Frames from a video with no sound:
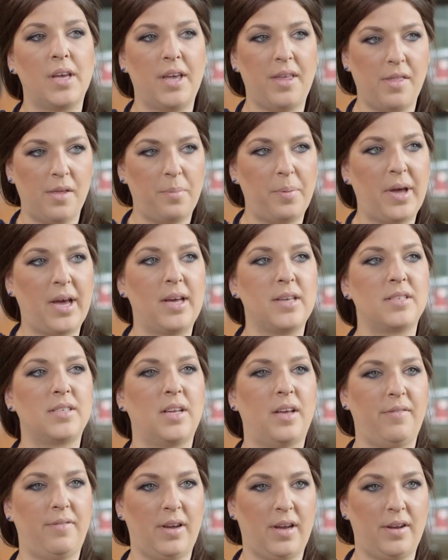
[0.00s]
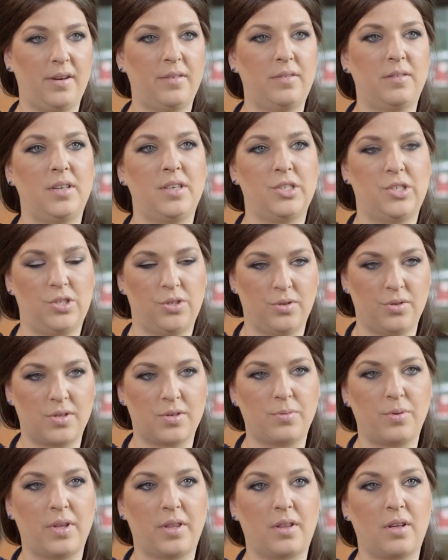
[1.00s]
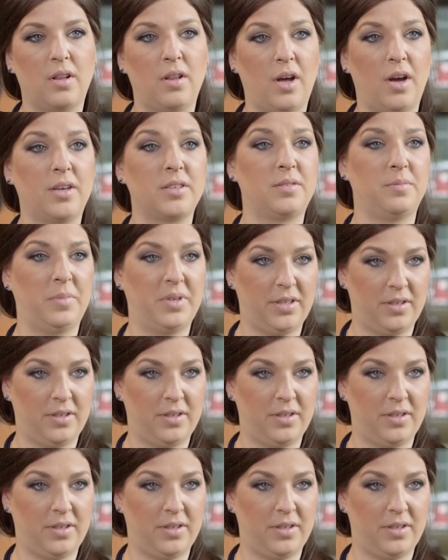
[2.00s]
In the past, I've had issues with clogged